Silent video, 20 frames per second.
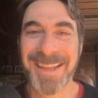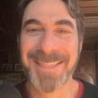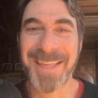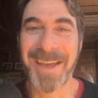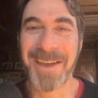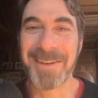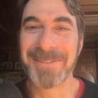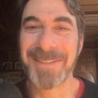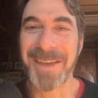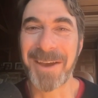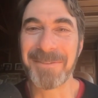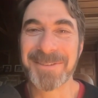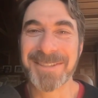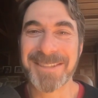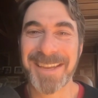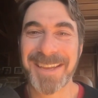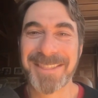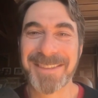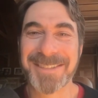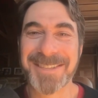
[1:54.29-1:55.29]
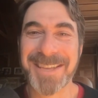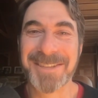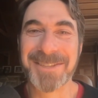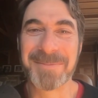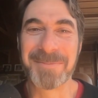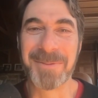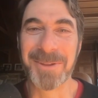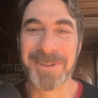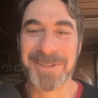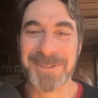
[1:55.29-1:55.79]
That was like the
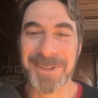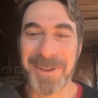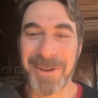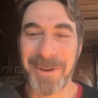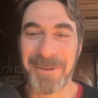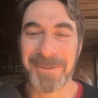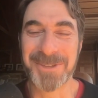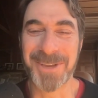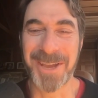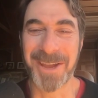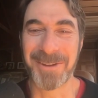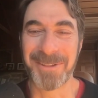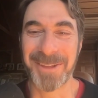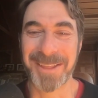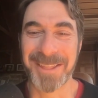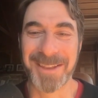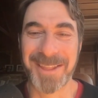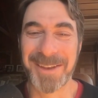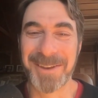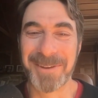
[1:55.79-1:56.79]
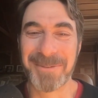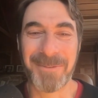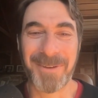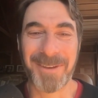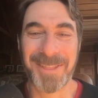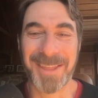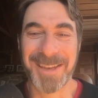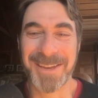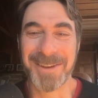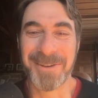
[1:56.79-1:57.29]
sensibilities of the Golf Channel. Like they didn't
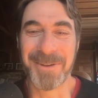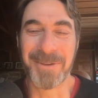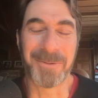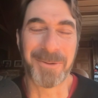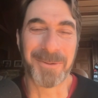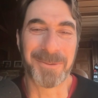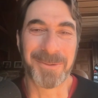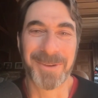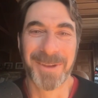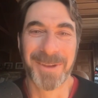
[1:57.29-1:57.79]
know,